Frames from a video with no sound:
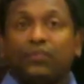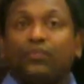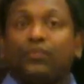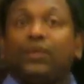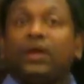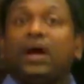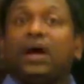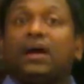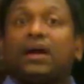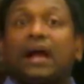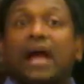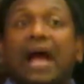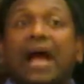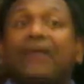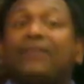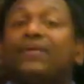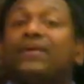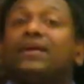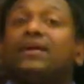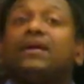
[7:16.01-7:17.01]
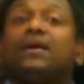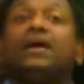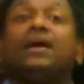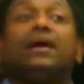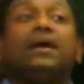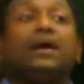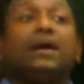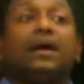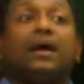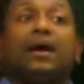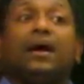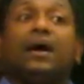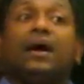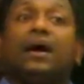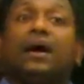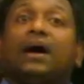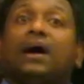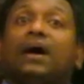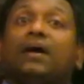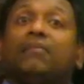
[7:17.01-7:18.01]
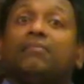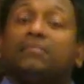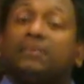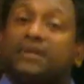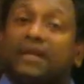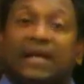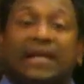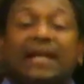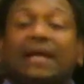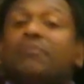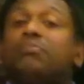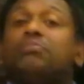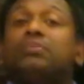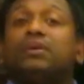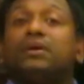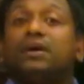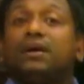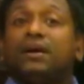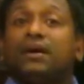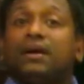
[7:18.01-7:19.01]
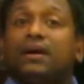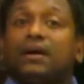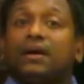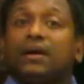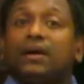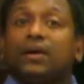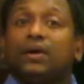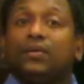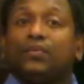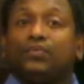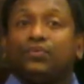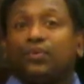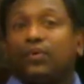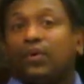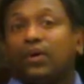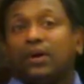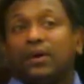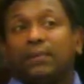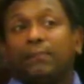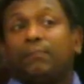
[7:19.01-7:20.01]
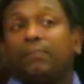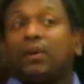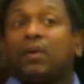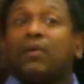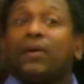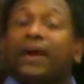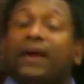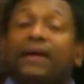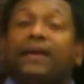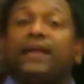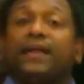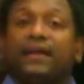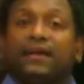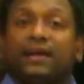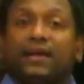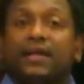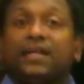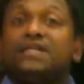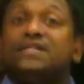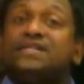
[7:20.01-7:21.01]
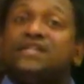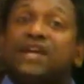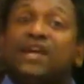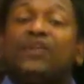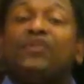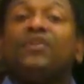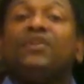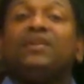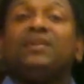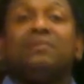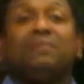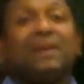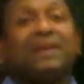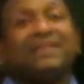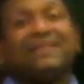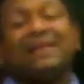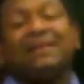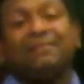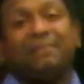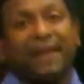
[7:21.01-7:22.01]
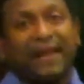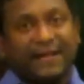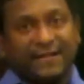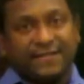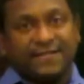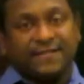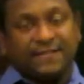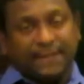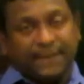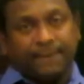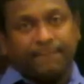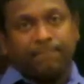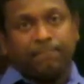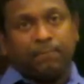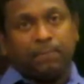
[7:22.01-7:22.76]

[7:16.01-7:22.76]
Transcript: We are having tie-up for providing genuine medicinal plants.